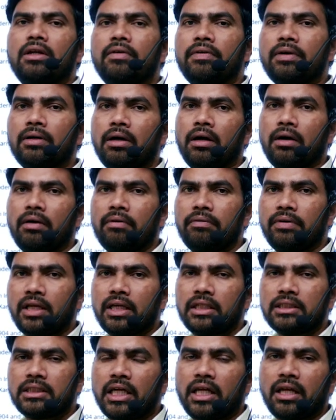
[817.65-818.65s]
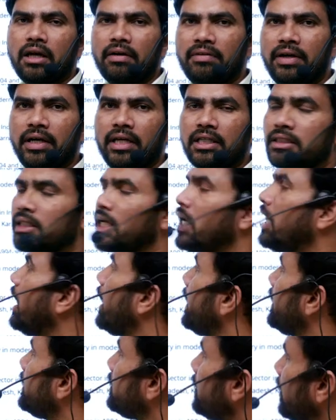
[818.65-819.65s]
Now, we can say nowadays
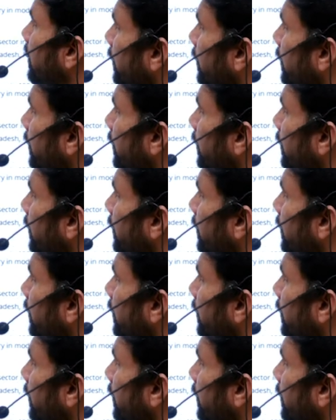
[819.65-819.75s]
its